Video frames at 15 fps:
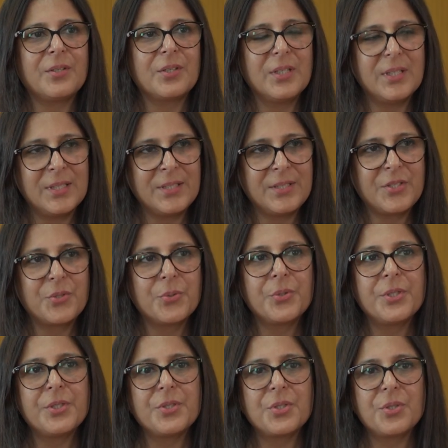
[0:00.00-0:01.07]
girl
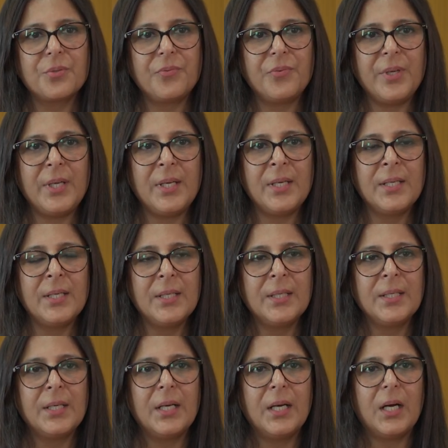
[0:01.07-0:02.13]
students to feel
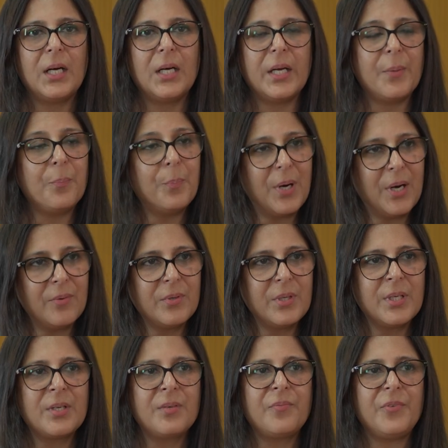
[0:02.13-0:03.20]

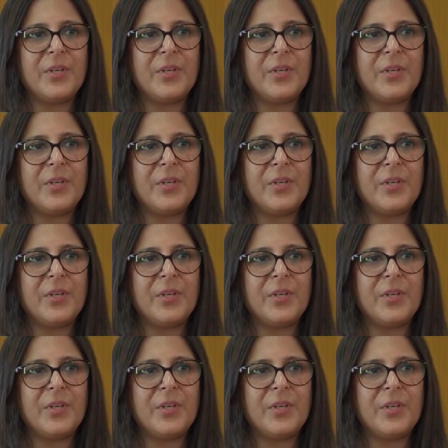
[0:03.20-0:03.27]
empowered, feel